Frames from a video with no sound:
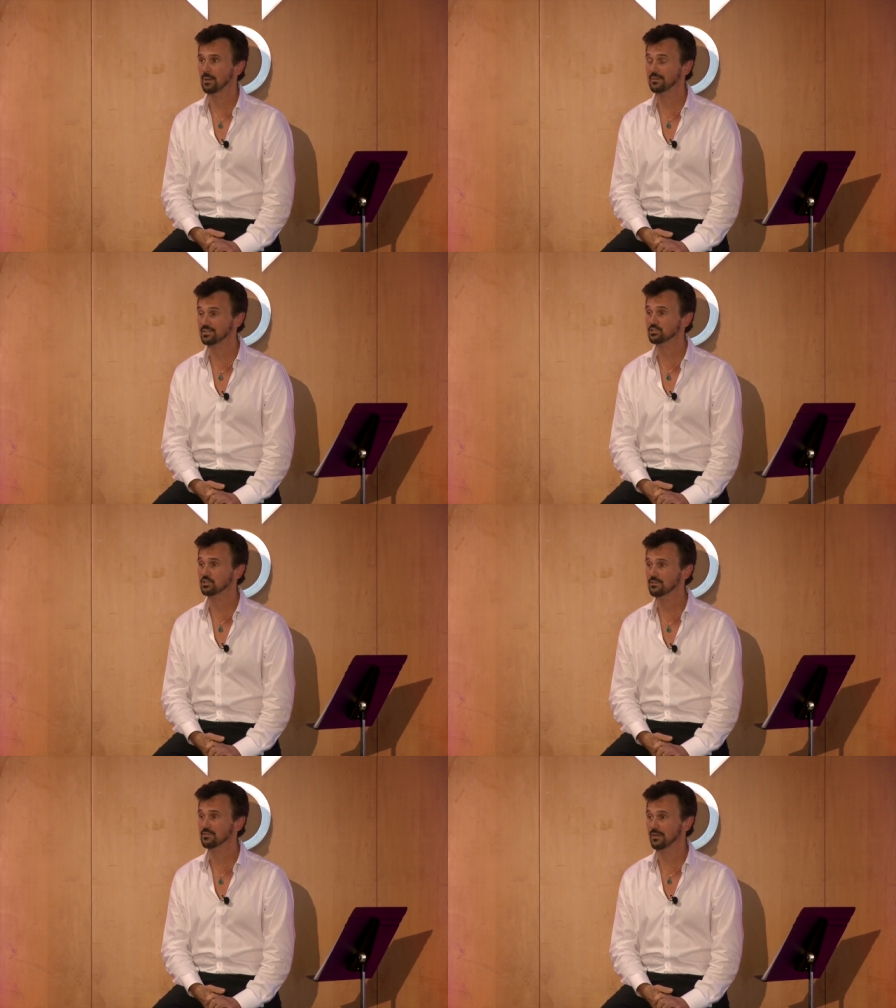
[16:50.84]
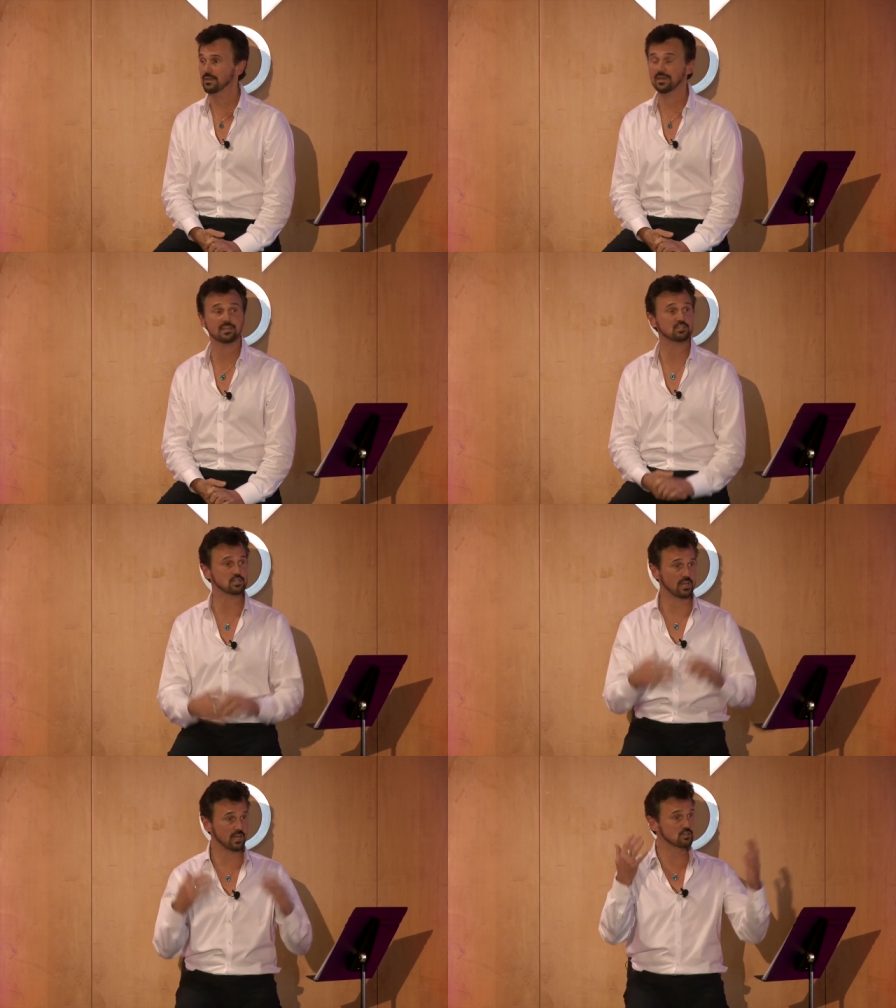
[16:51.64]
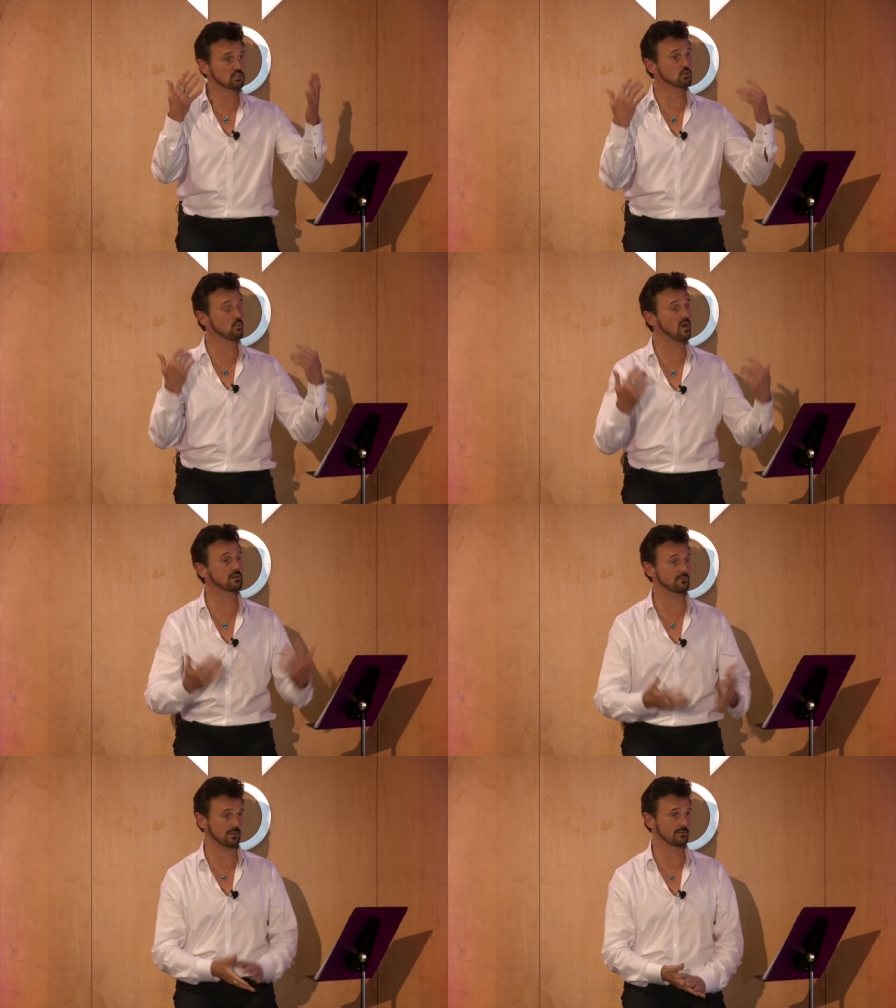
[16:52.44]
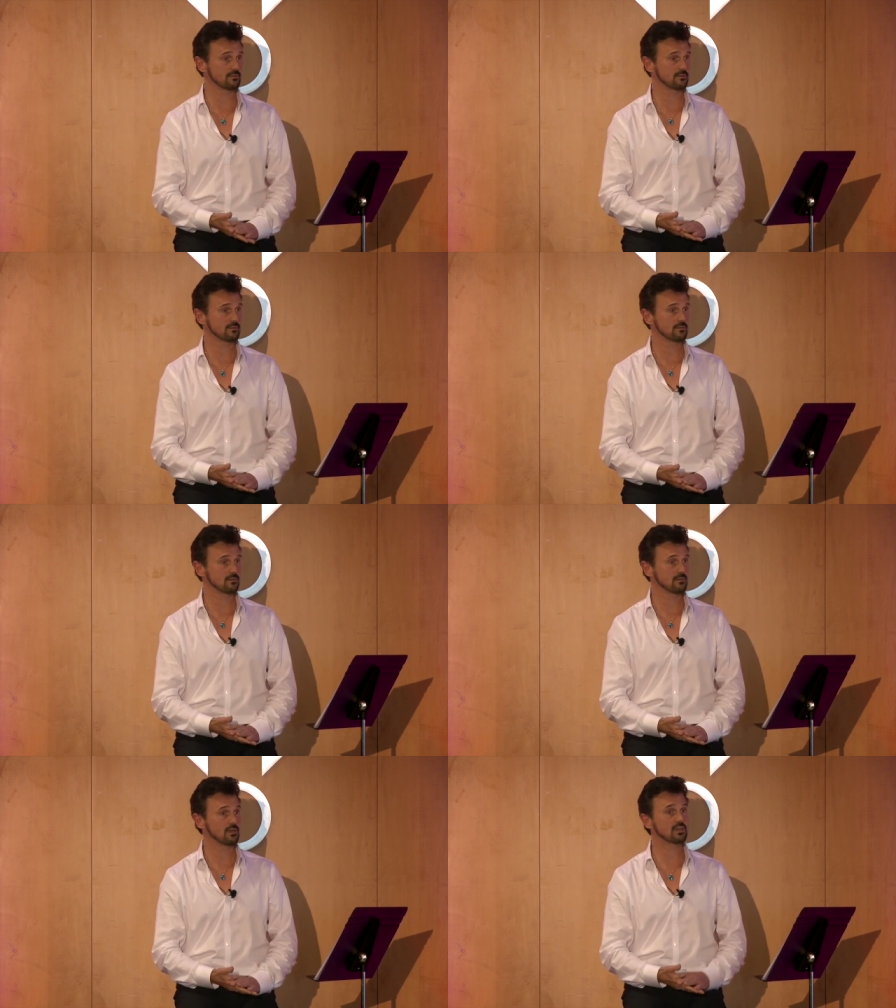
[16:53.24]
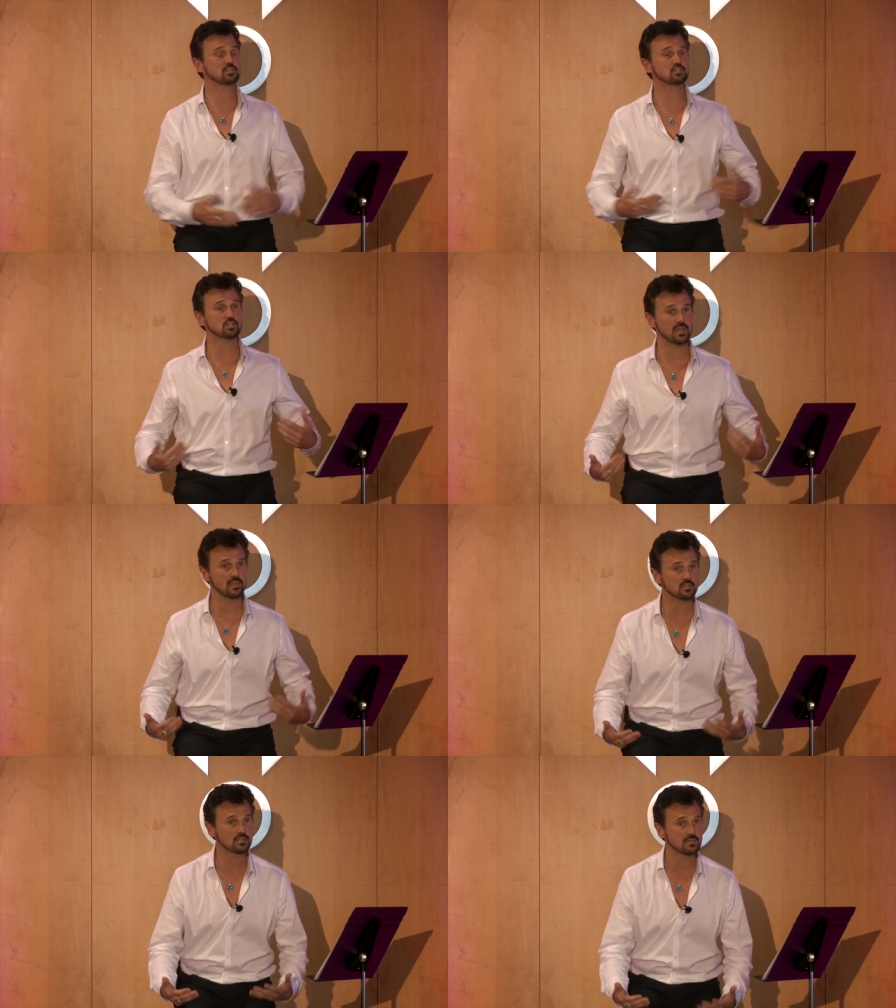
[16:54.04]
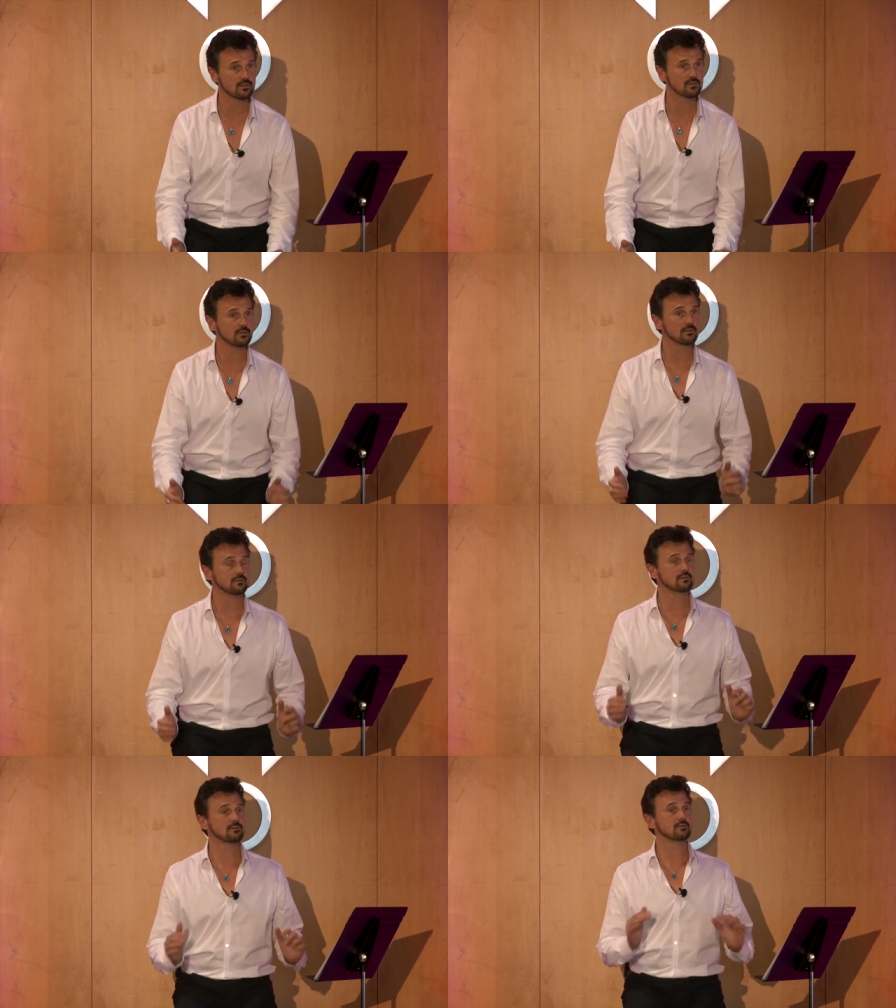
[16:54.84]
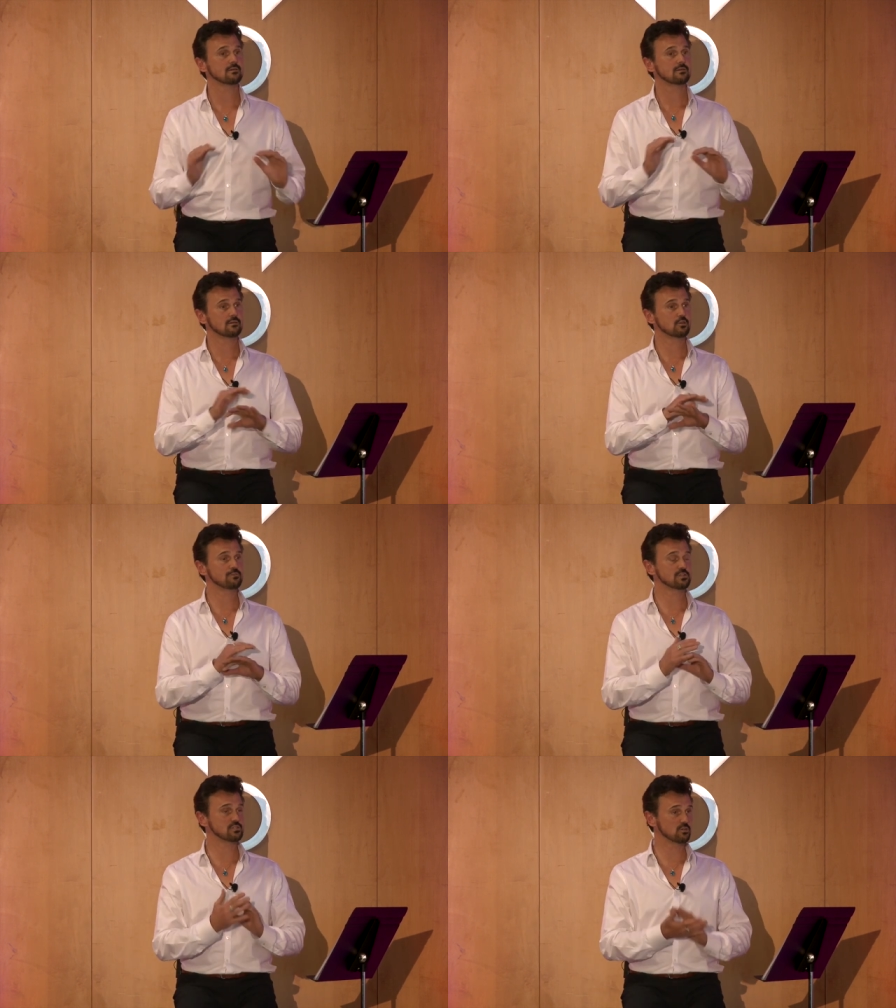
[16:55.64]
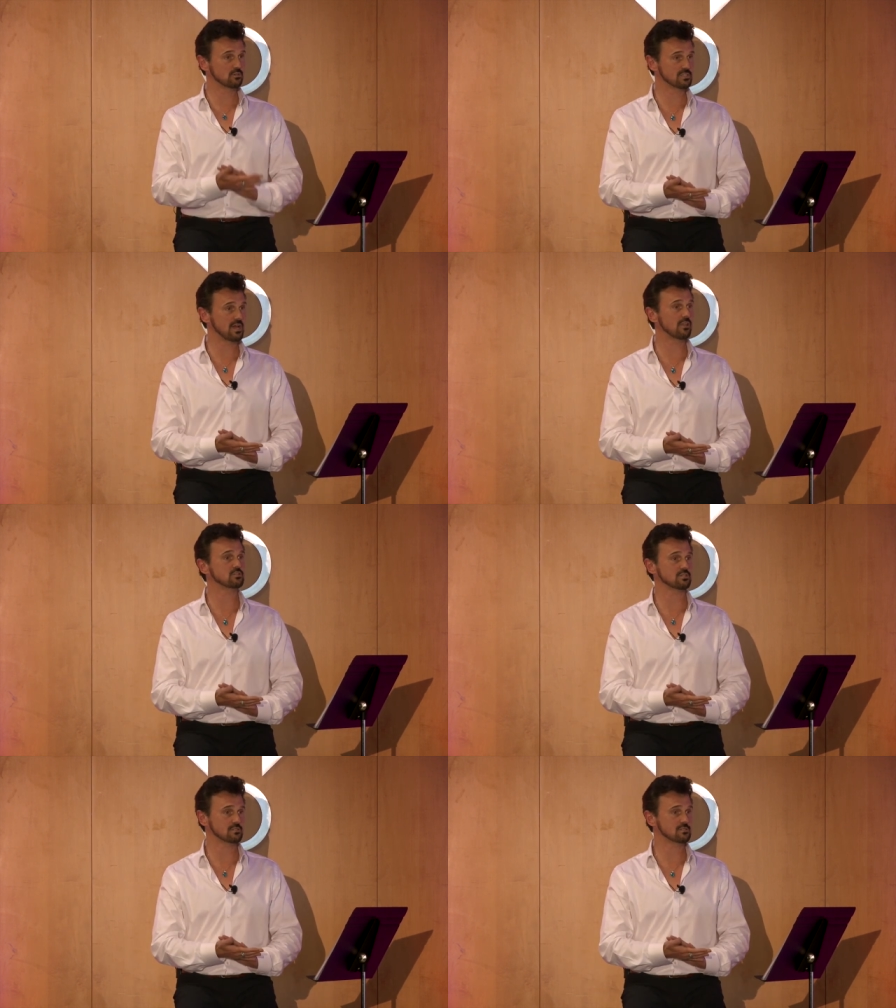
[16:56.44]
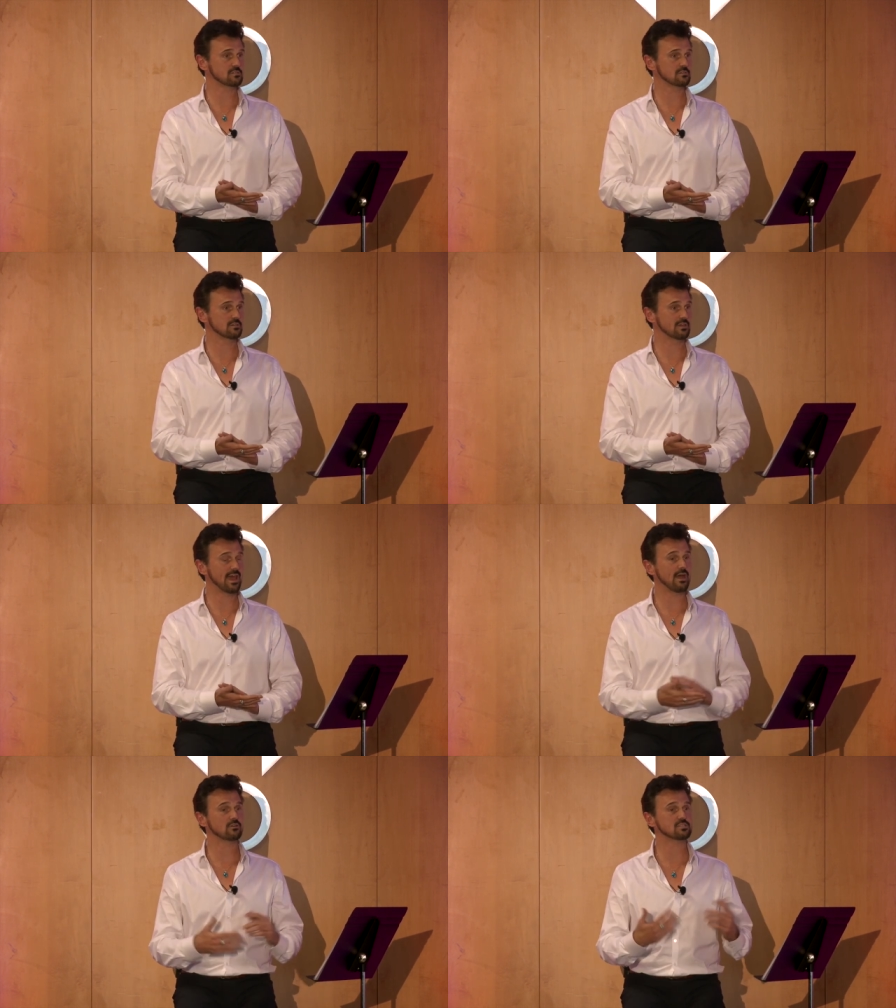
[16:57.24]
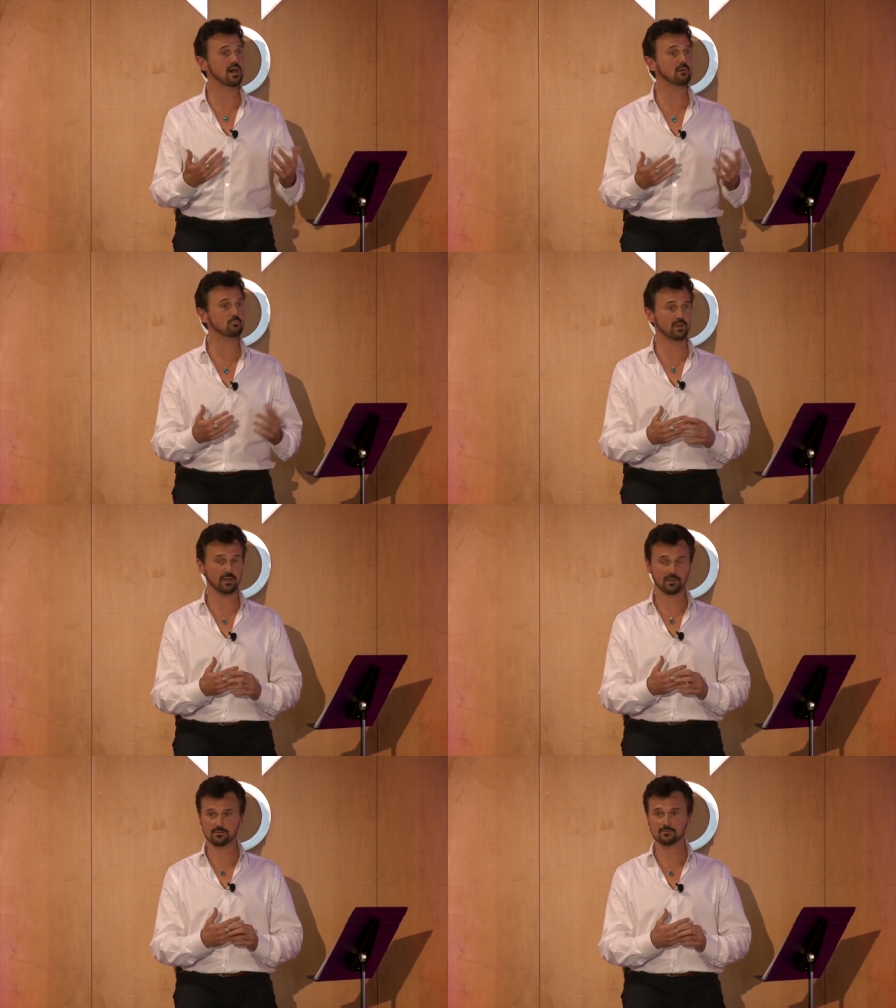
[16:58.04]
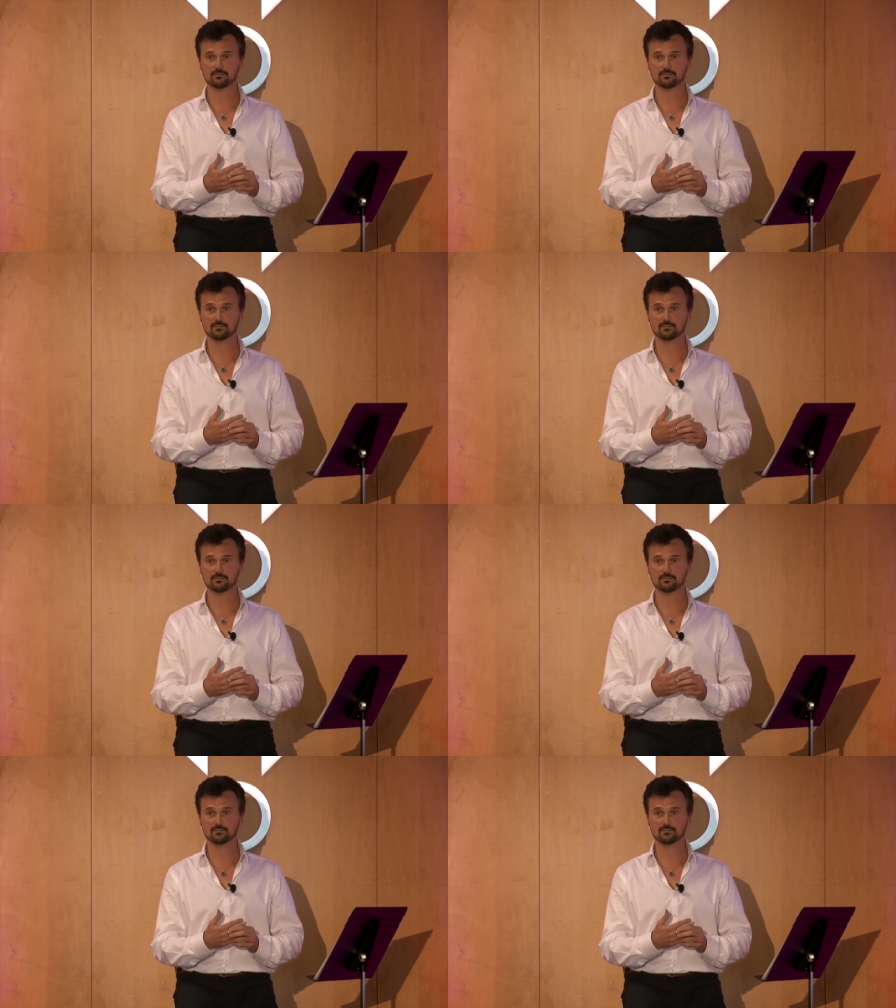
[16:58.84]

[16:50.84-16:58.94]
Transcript: And that's a good thing. It could change your wiring. It could change your physical intelligence and how it's operating.